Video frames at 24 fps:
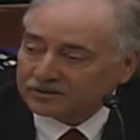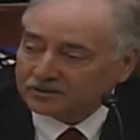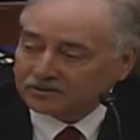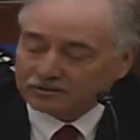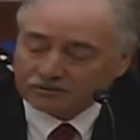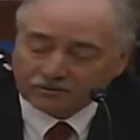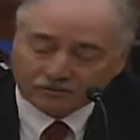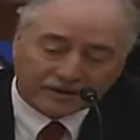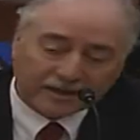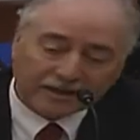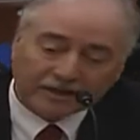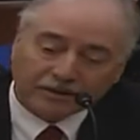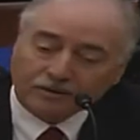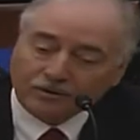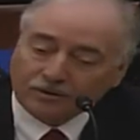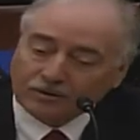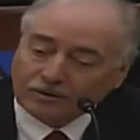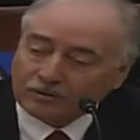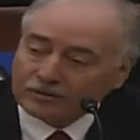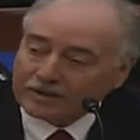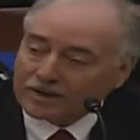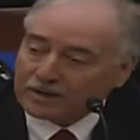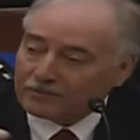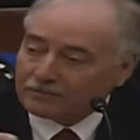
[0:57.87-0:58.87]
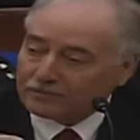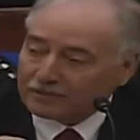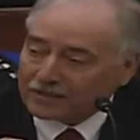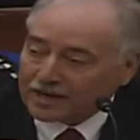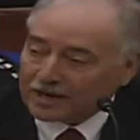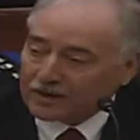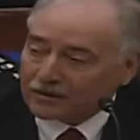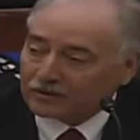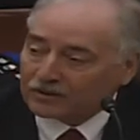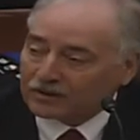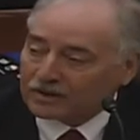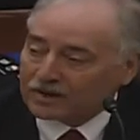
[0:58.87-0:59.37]
So they go down
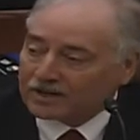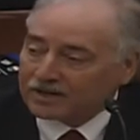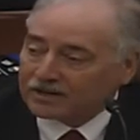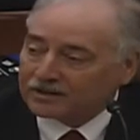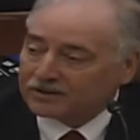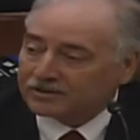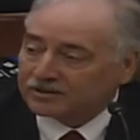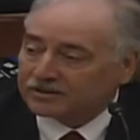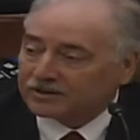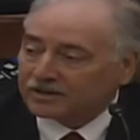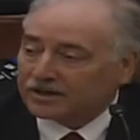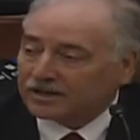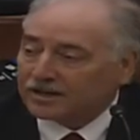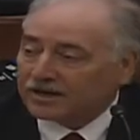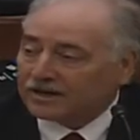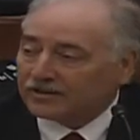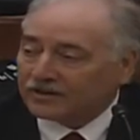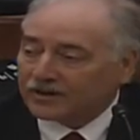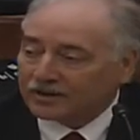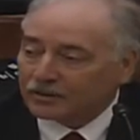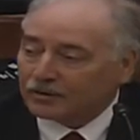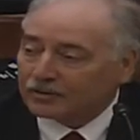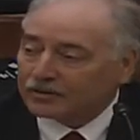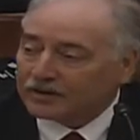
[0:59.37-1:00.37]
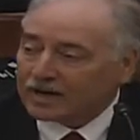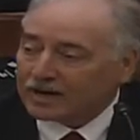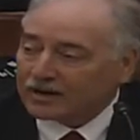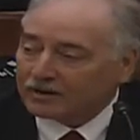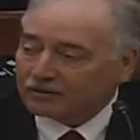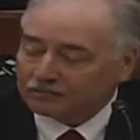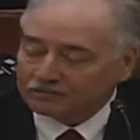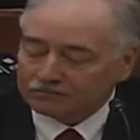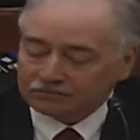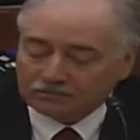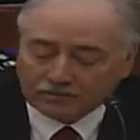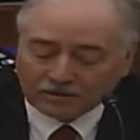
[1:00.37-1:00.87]
power lines, they go
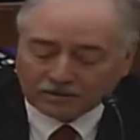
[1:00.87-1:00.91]
down